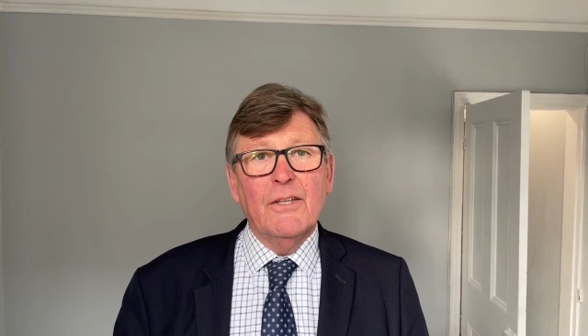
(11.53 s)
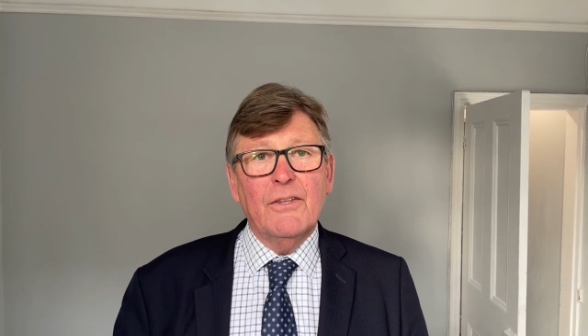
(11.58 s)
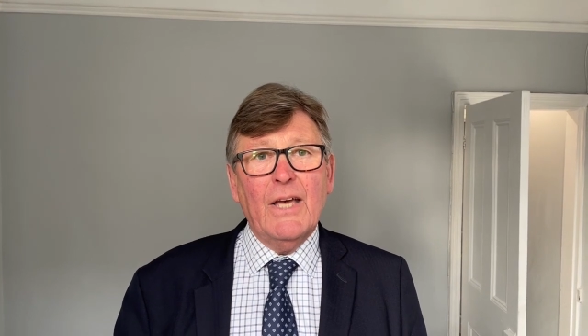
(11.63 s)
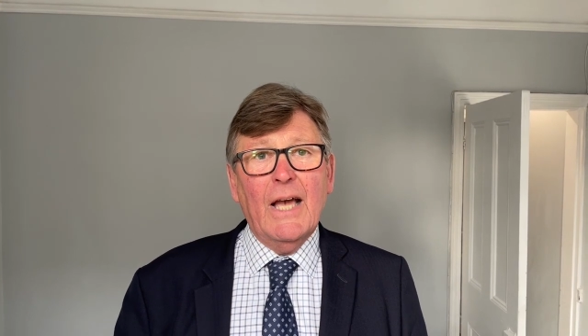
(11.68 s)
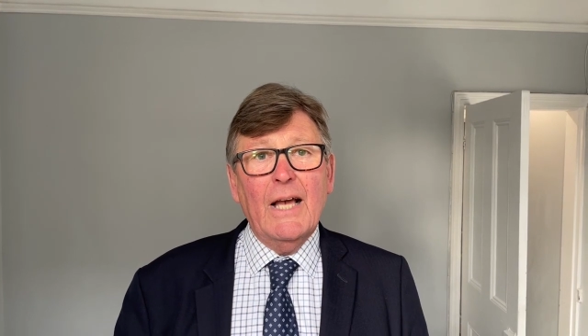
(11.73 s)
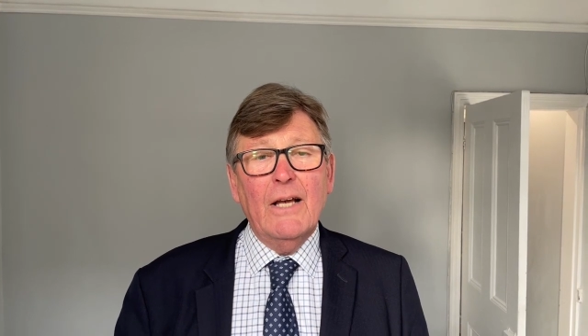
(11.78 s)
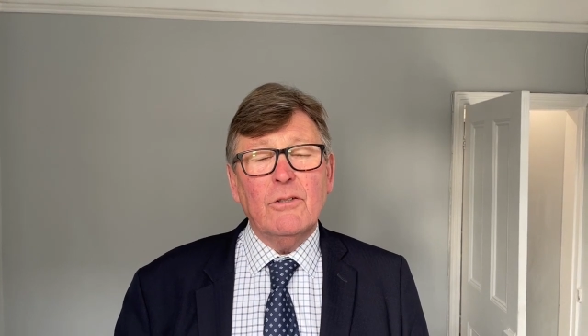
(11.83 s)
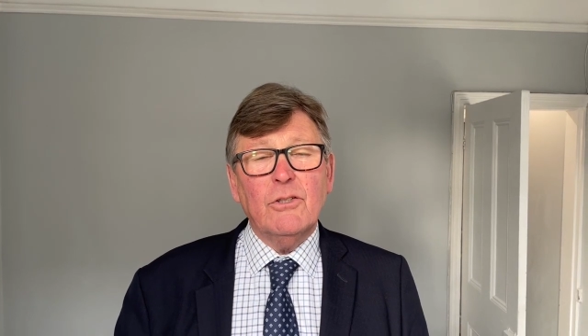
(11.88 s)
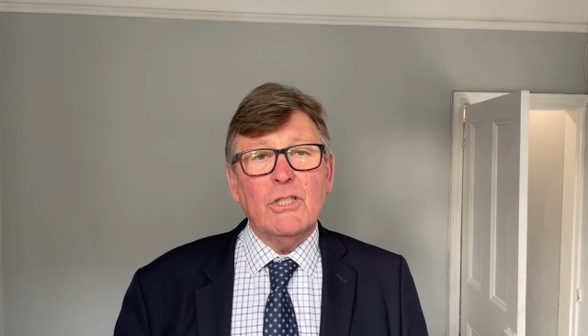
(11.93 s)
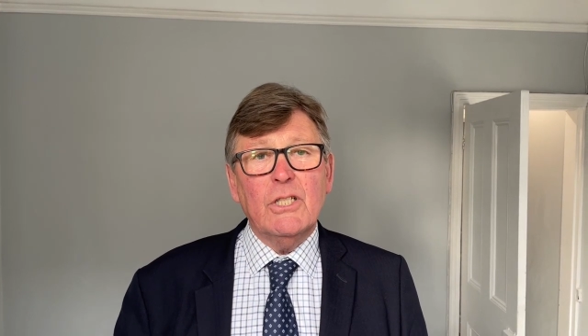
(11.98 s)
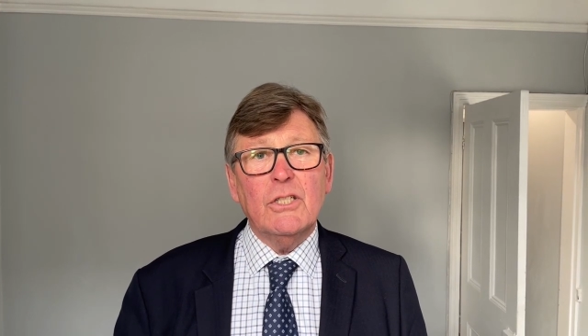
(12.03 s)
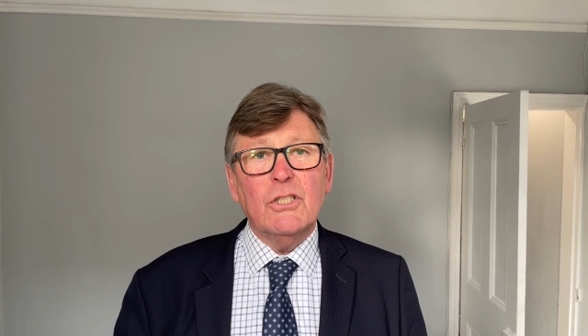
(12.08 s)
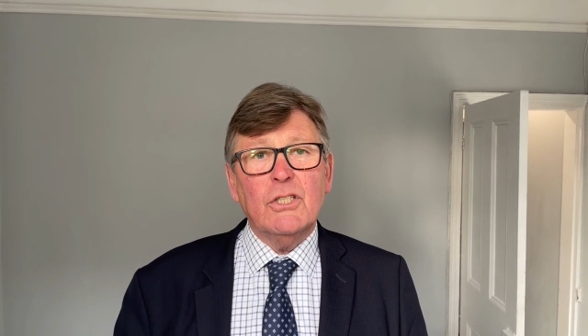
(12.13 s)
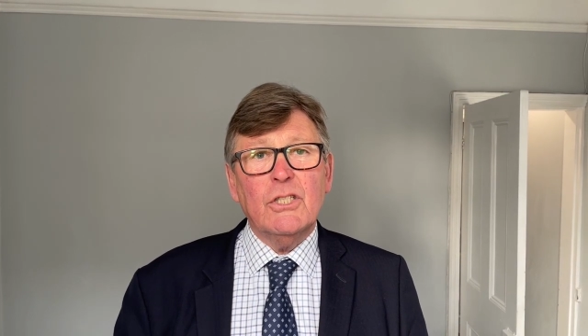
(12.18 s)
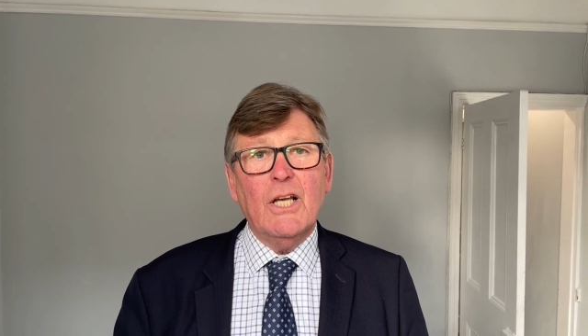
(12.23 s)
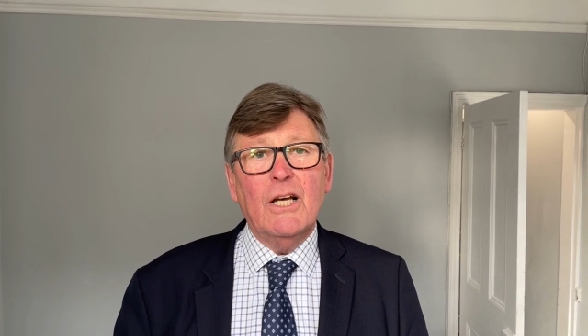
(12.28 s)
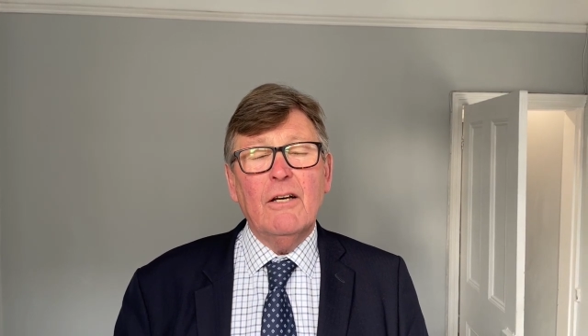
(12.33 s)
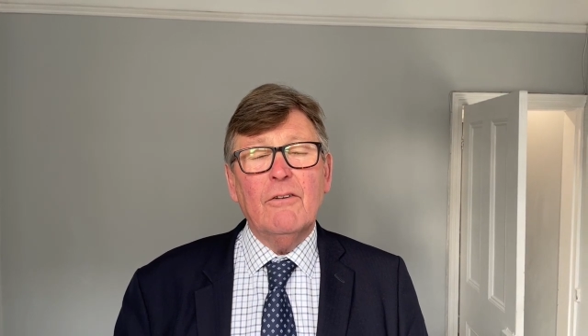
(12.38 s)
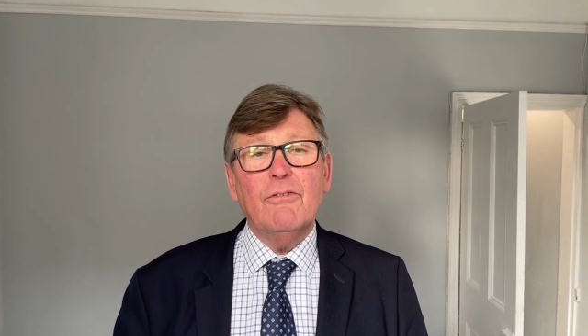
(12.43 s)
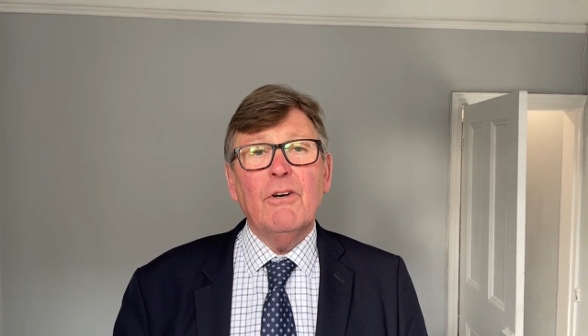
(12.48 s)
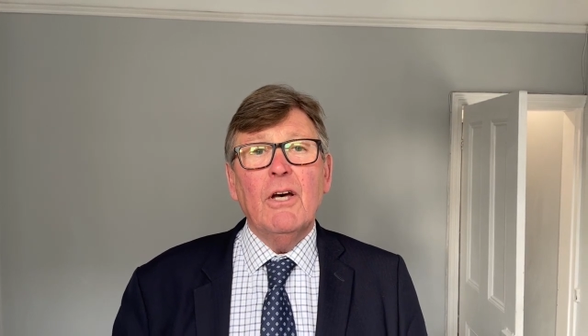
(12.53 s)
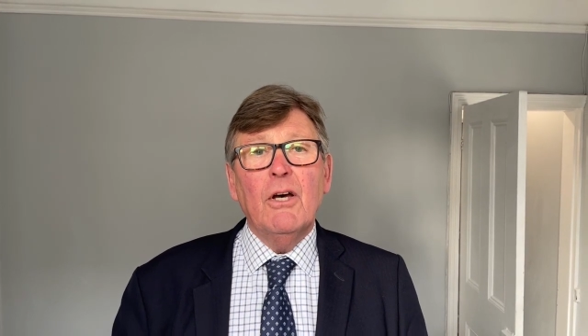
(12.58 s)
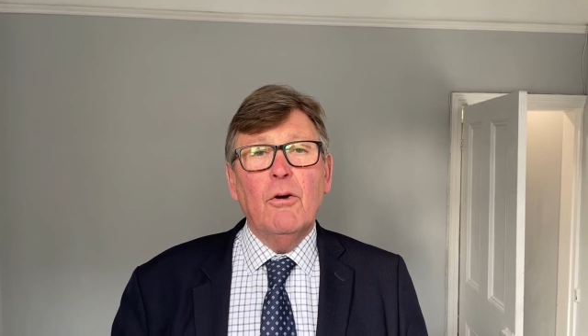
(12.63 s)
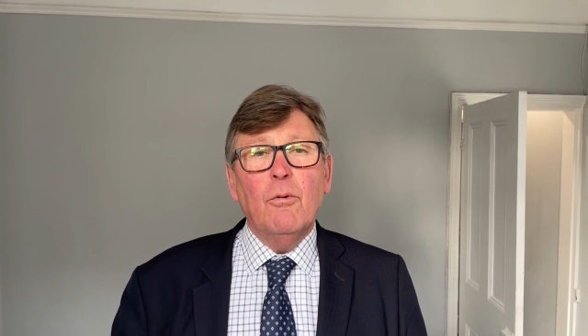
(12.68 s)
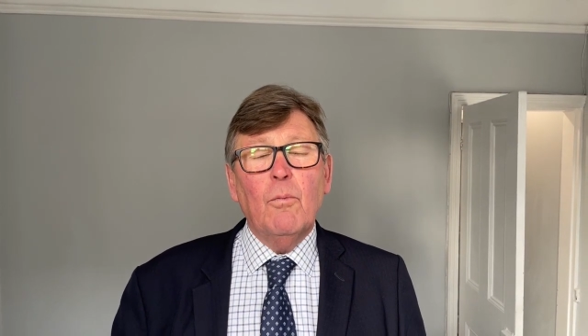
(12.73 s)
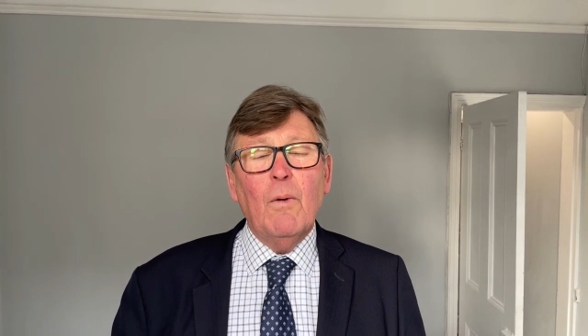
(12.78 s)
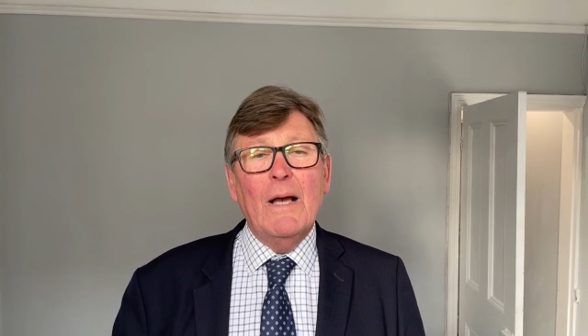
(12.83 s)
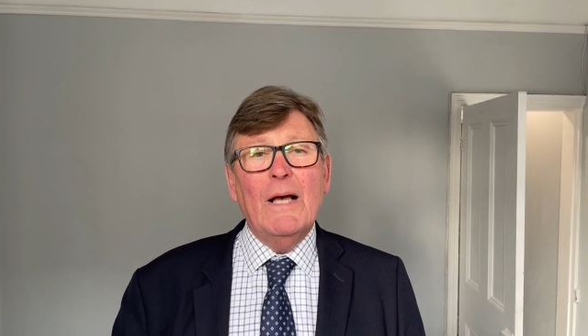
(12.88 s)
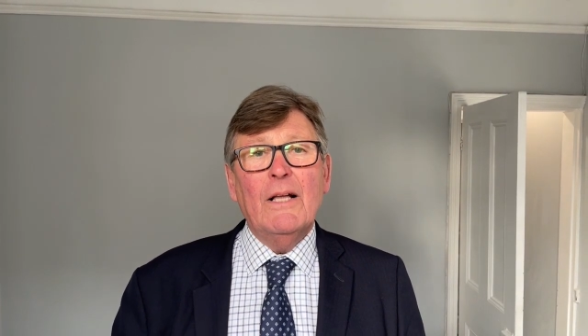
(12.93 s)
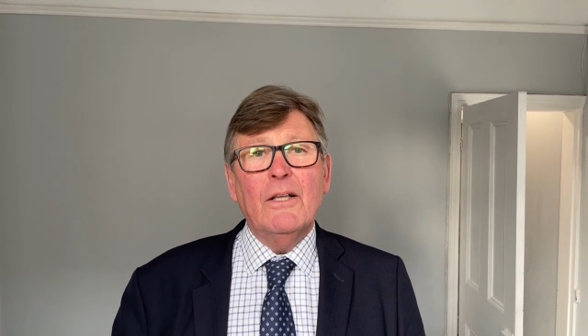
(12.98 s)
The house itself,
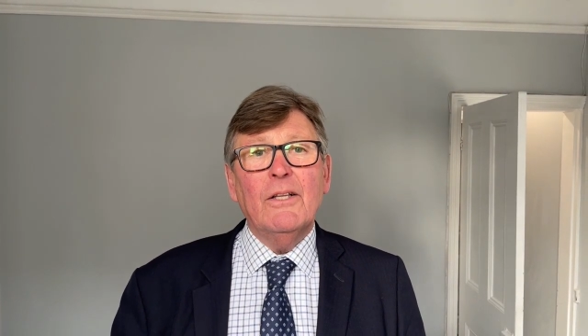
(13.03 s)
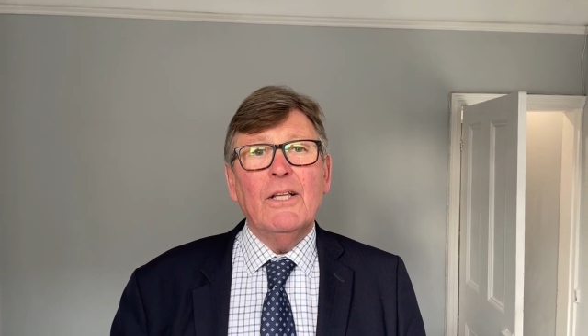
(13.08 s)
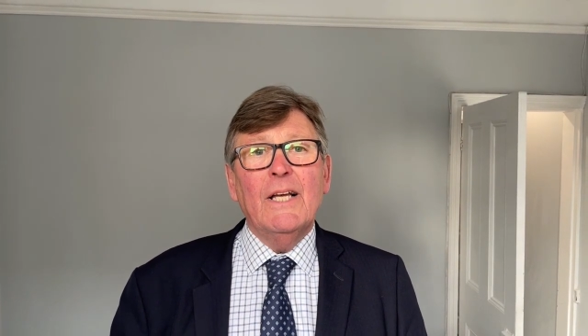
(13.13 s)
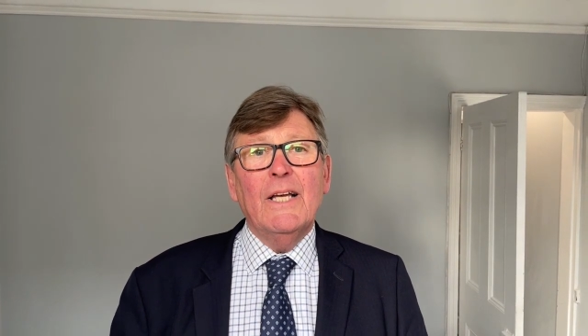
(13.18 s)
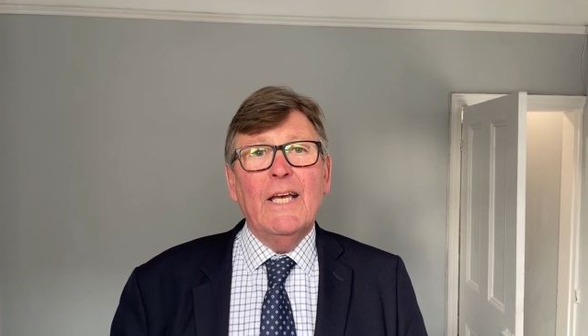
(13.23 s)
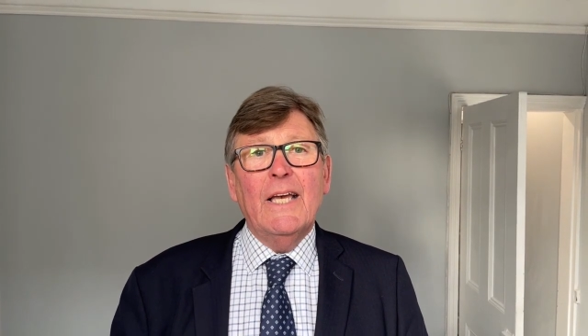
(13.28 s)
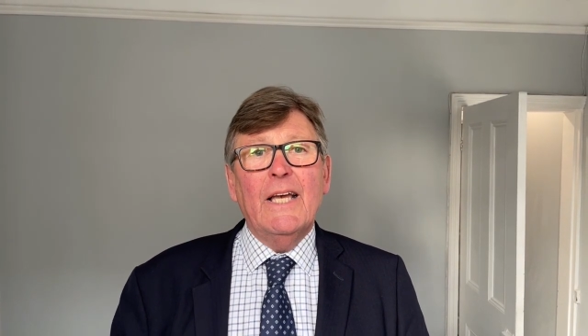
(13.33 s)
well,